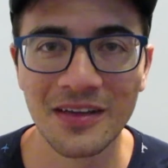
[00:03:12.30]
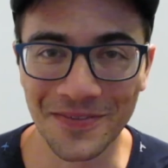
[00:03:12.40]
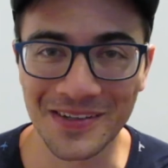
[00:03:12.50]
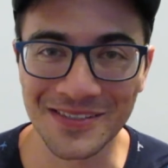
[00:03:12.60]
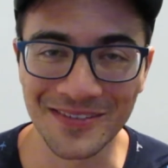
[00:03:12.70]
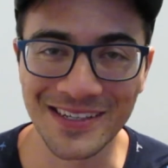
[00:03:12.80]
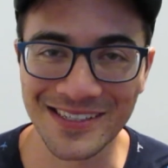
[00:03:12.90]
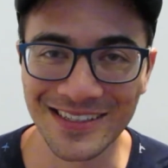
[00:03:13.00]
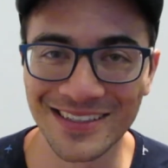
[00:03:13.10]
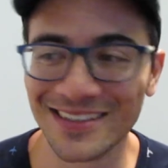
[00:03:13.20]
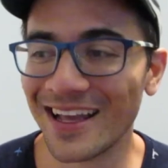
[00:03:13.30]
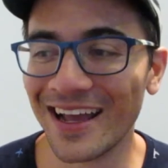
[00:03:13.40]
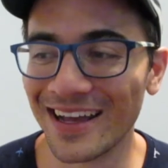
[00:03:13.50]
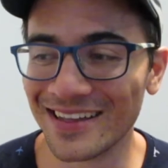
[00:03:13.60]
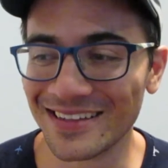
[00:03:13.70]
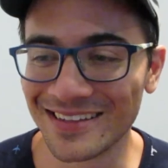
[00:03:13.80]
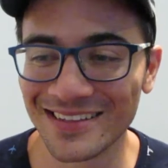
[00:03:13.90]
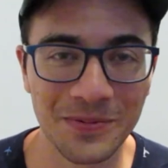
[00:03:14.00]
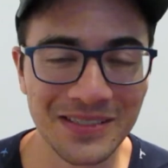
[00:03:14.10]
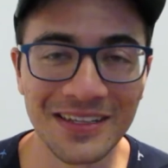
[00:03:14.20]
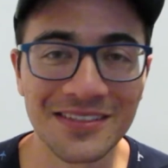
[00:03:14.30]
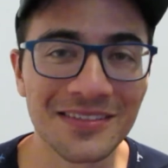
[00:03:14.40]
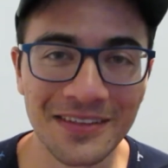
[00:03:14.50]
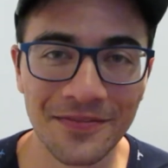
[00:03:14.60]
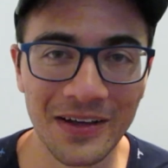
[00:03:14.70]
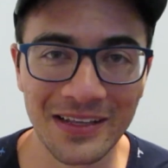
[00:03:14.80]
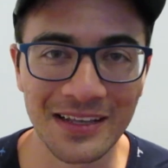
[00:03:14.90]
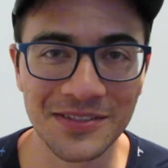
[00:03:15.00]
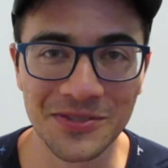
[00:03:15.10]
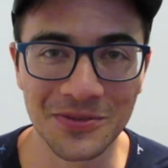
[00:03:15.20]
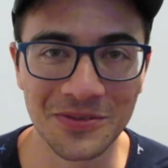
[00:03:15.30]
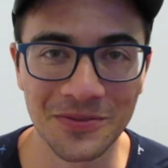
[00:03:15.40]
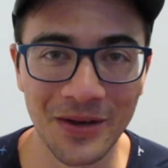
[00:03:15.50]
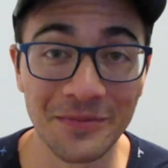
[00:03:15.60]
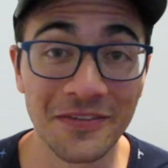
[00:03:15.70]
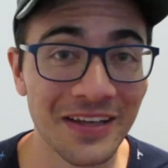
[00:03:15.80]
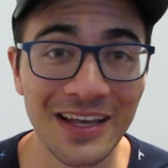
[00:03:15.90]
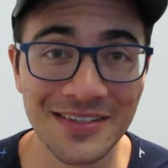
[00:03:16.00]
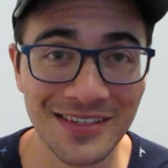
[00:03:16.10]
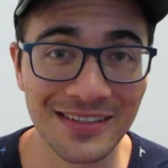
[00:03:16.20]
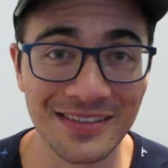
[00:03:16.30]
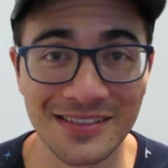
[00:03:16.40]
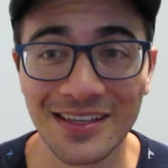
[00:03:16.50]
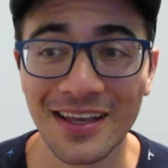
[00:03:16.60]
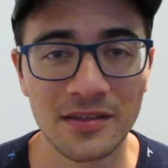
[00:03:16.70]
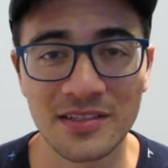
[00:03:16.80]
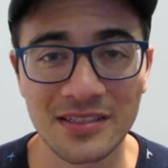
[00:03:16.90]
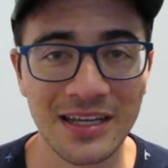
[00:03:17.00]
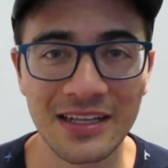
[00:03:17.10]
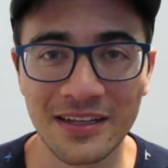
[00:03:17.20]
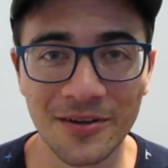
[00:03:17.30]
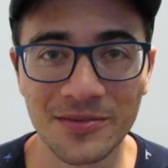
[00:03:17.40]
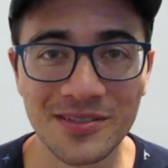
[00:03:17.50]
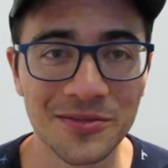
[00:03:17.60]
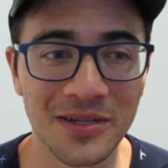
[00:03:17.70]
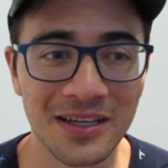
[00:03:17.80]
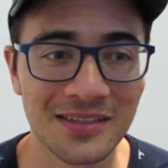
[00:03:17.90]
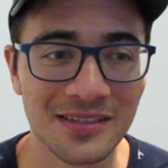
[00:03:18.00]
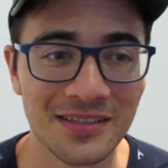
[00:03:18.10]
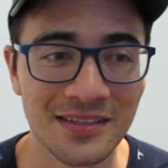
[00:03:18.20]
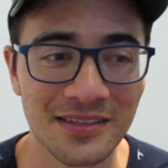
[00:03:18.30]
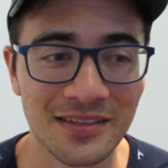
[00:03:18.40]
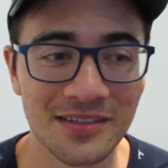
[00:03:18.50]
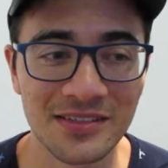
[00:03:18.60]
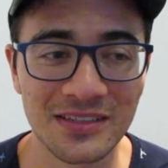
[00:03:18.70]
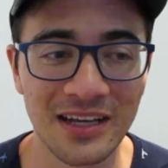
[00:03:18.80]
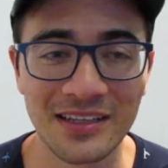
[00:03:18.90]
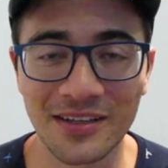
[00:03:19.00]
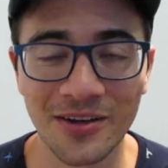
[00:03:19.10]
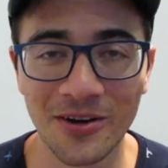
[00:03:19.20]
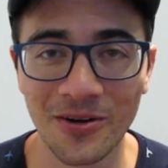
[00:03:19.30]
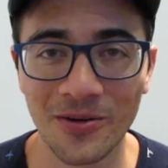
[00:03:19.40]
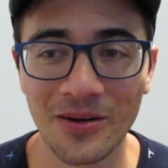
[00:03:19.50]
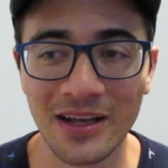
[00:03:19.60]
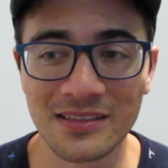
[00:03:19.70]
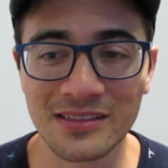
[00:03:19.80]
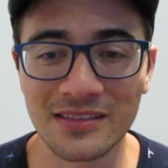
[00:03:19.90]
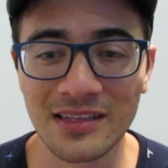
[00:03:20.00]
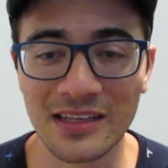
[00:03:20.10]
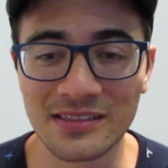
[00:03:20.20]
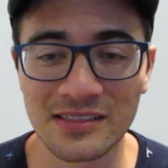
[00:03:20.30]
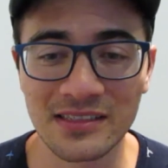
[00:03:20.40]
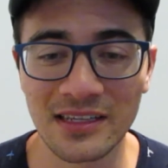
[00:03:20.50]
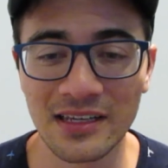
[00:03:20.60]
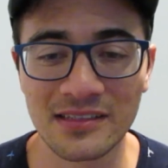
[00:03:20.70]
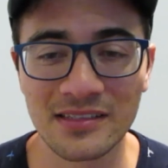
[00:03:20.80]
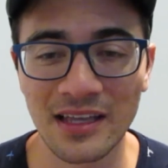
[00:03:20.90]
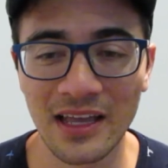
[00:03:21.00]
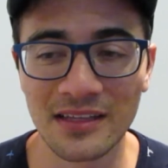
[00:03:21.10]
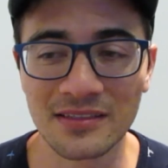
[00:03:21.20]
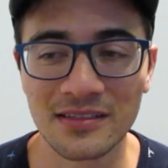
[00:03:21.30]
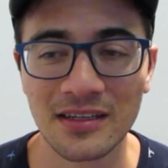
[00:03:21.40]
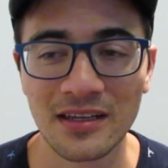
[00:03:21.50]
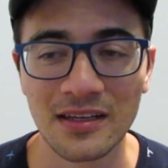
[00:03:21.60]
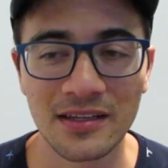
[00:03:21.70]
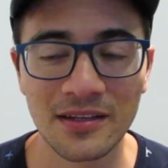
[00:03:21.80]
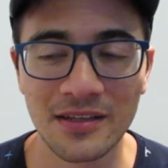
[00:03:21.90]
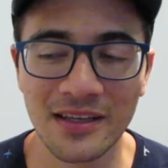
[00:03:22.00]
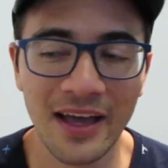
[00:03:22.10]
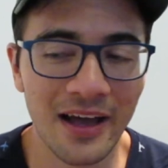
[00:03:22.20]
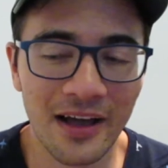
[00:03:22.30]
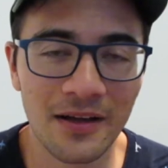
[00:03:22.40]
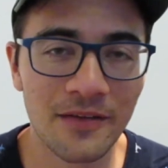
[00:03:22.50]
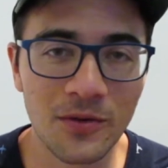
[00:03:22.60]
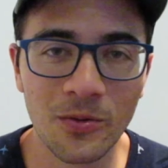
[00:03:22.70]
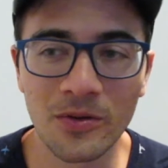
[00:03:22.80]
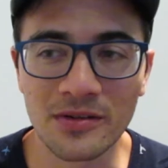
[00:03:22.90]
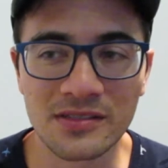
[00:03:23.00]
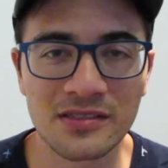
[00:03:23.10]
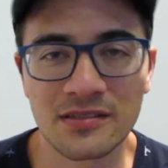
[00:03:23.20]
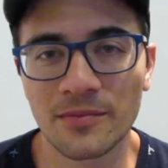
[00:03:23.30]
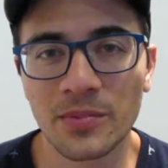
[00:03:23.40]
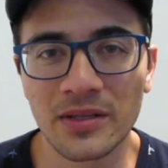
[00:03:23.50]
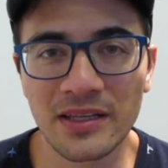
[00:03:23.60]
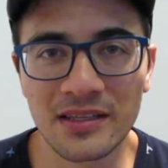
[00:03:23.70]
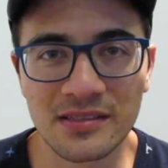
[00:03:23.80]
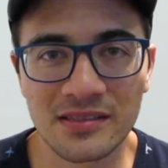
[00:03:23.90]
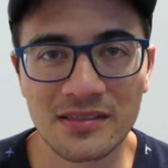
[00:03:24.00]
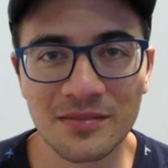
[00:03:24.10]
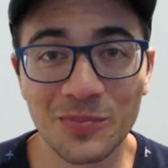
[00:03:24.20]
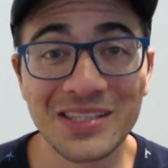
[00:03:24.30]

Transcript: frustration and potentially financial ramifications, you just got to go do it. You just got to go and see it. And, you know, yeah, of course, please